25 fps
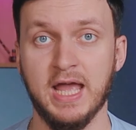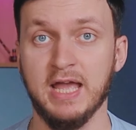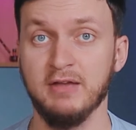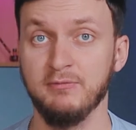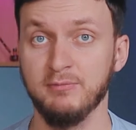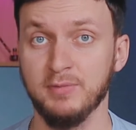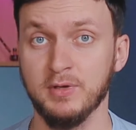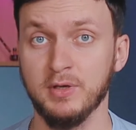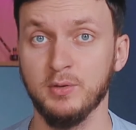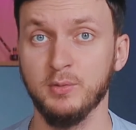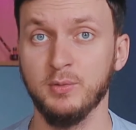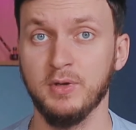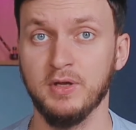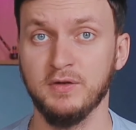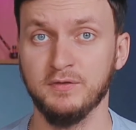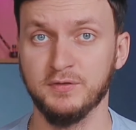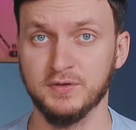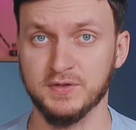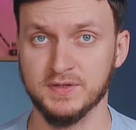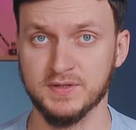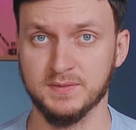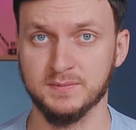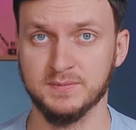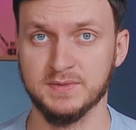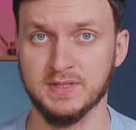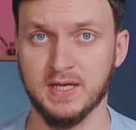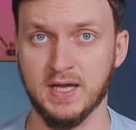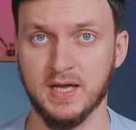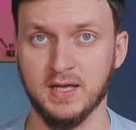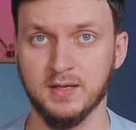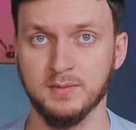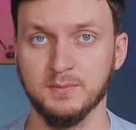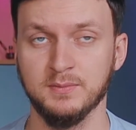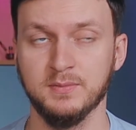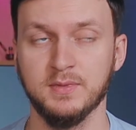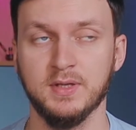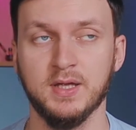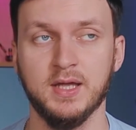I've been away for some
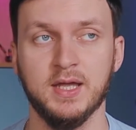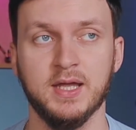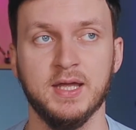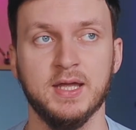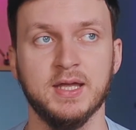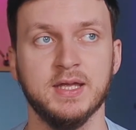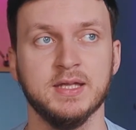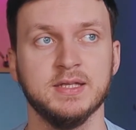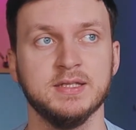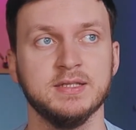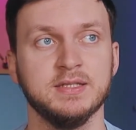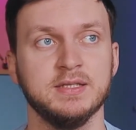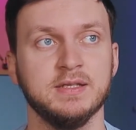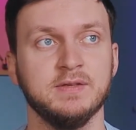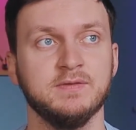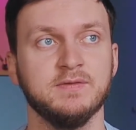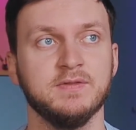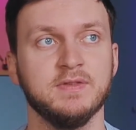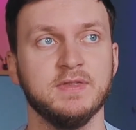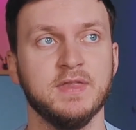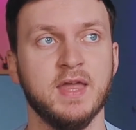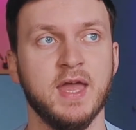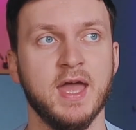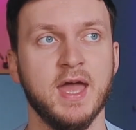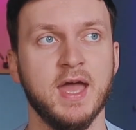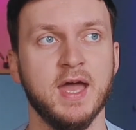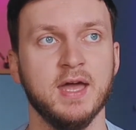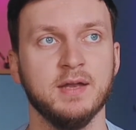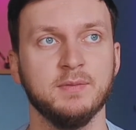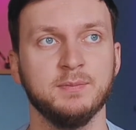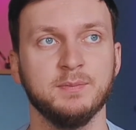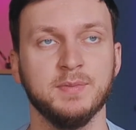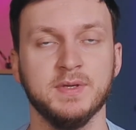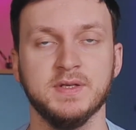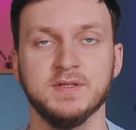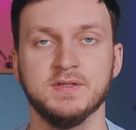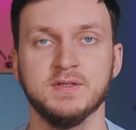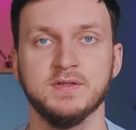time, and if
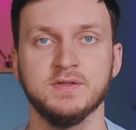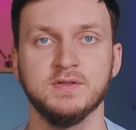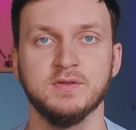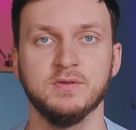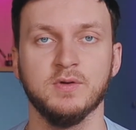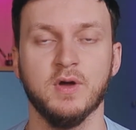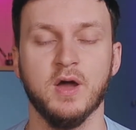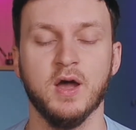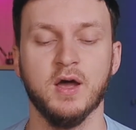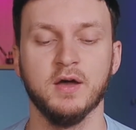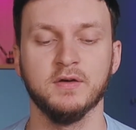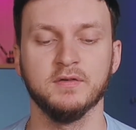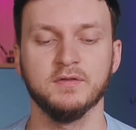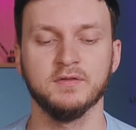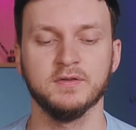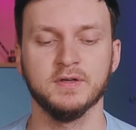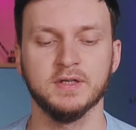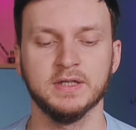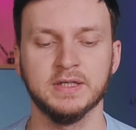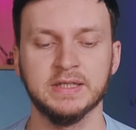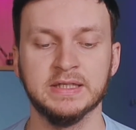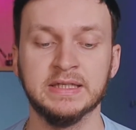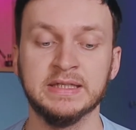that pisses you off,